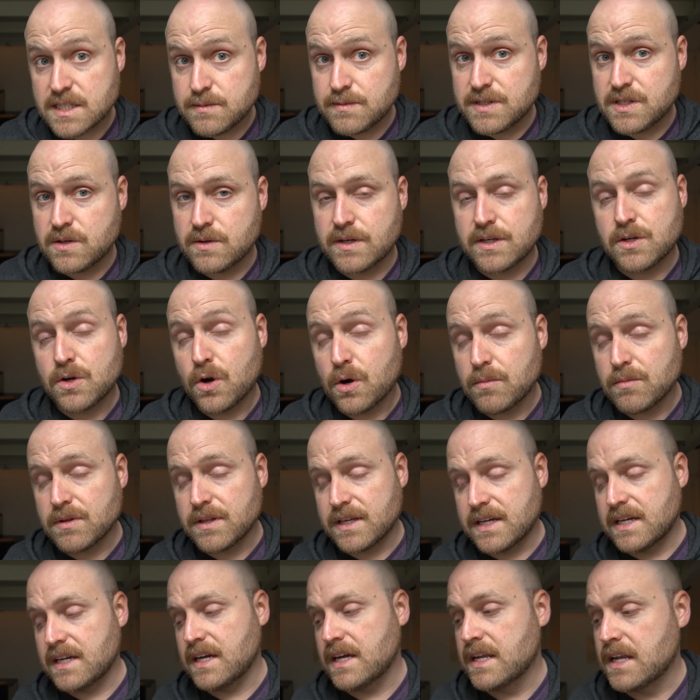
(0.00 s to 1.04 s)
to be doing
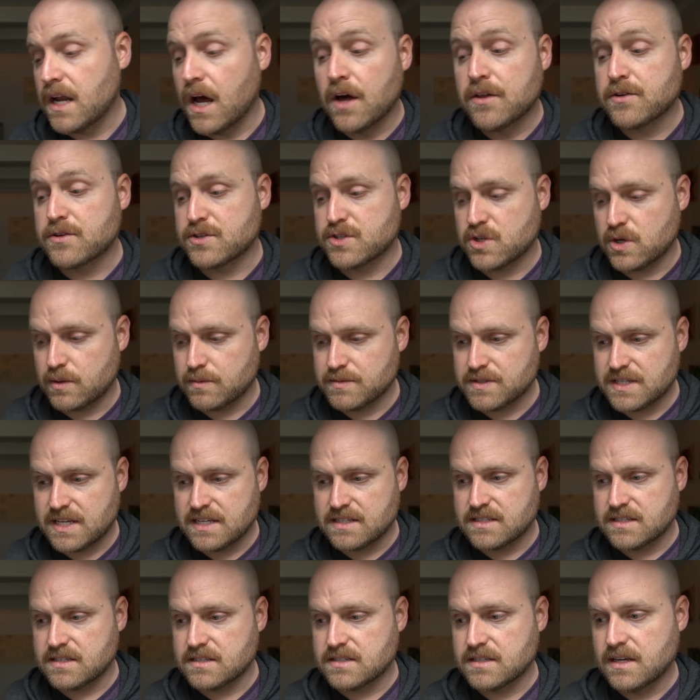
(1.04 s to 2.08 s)
normally in other
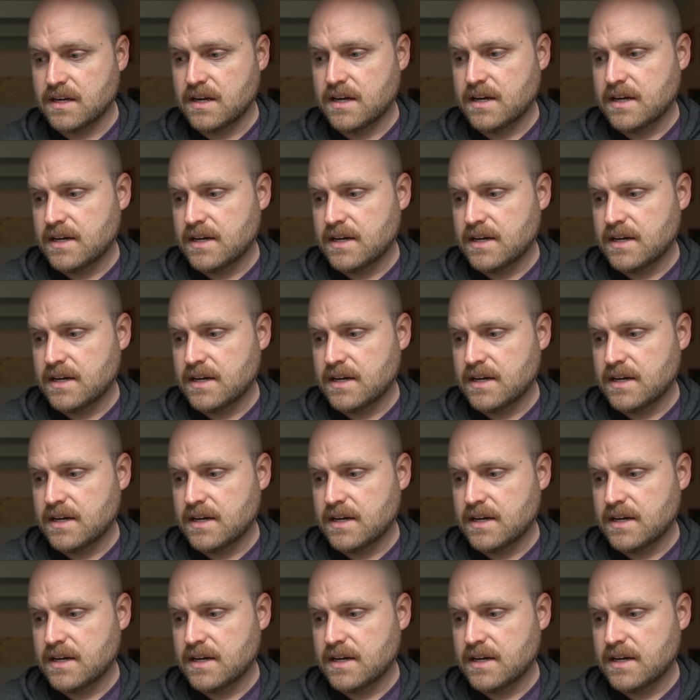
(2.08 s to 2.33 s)
circumstances,